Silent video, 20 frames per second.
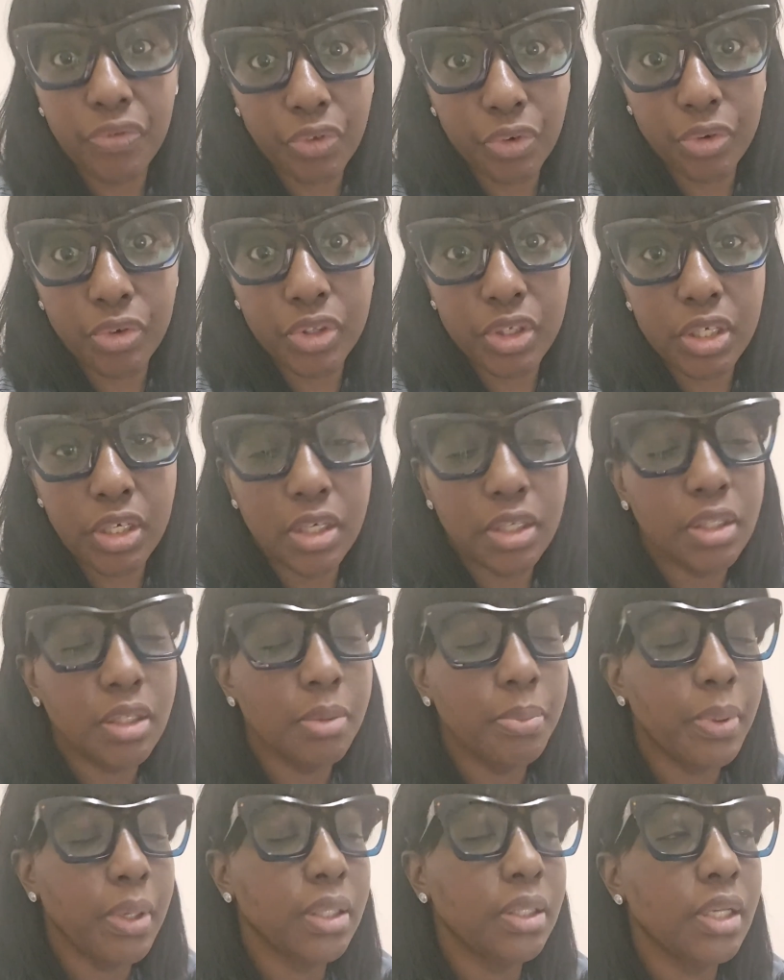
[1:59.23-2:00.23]
13,
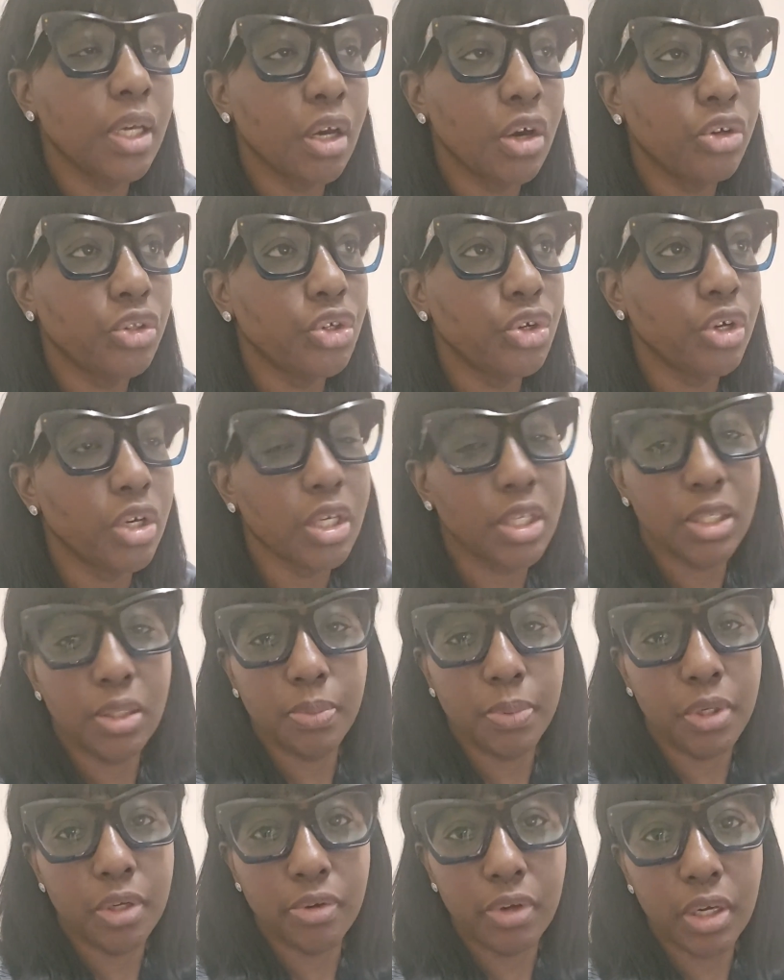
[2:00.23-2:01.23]
depending on your
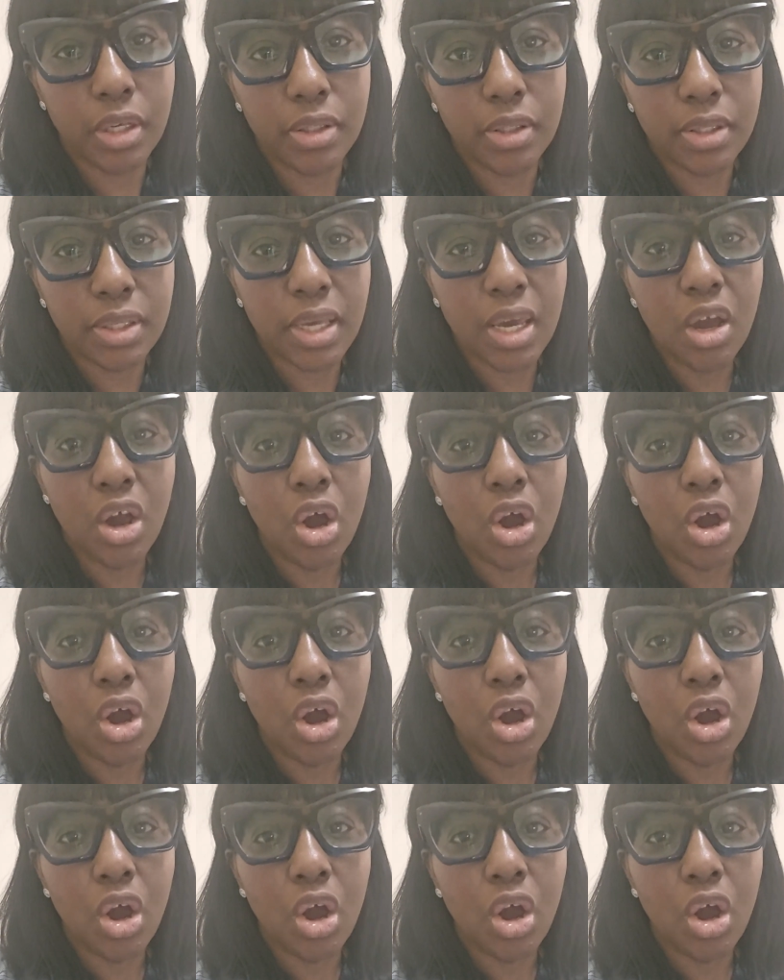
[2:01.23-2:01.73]
experience,